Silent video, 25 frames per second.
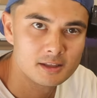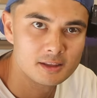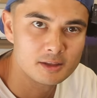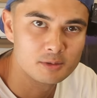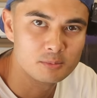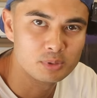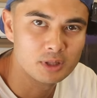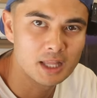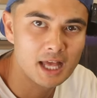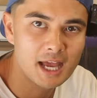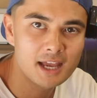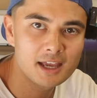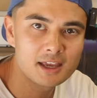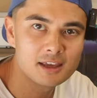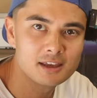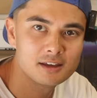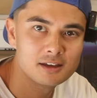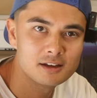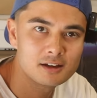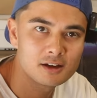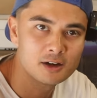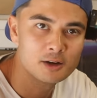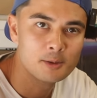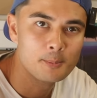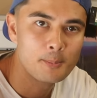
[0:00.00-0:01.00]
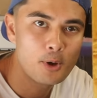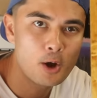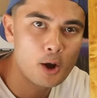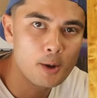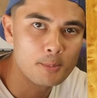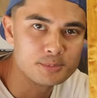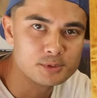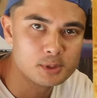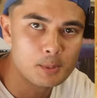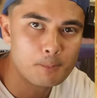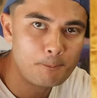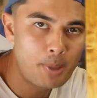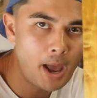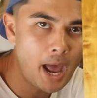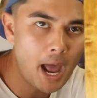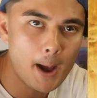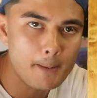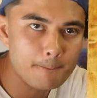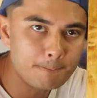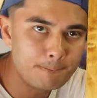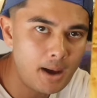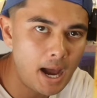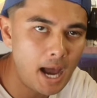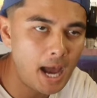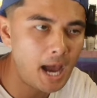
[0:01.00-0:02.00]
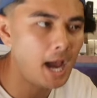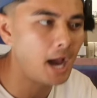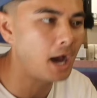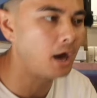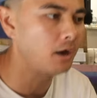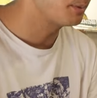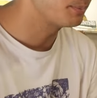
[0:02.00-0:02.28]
The black kind of pops. Pow, pow.